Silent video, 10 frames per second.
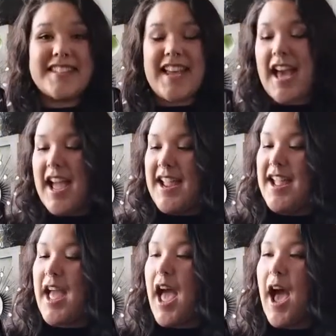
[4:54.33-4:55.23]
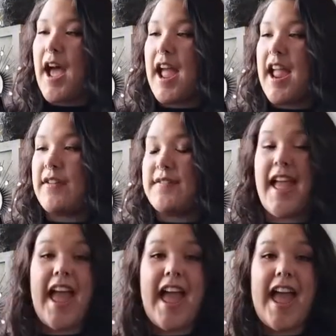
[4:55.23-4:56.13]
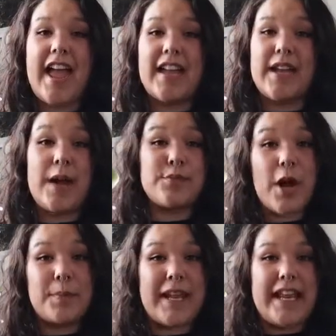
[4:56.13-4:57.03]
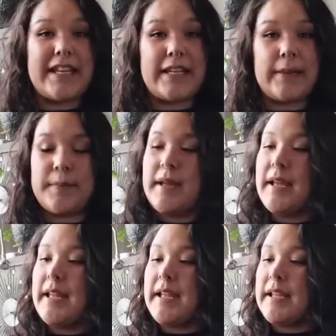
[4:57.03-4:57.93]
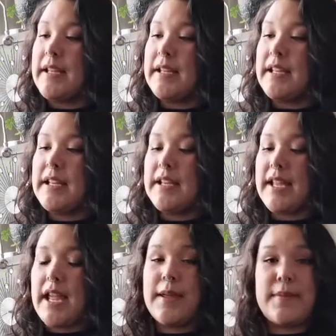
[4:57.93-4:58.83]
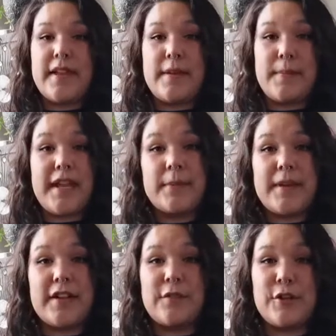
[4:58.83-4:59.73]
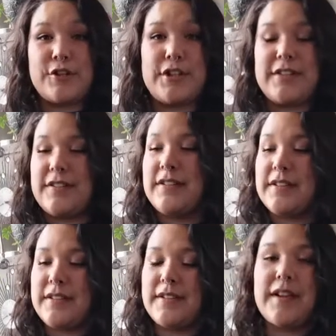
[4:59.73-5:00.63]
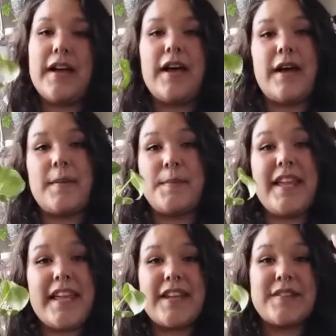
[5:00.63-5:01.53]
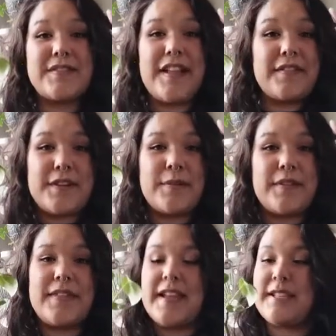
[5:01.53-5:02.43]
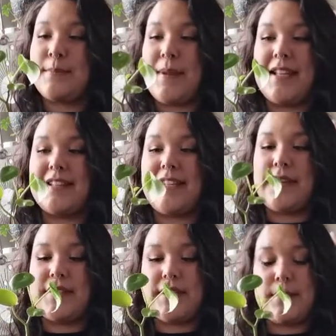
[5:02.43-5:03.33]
guy I propagated him. He came in a big version, big and fluffy with nice big leaves. It's a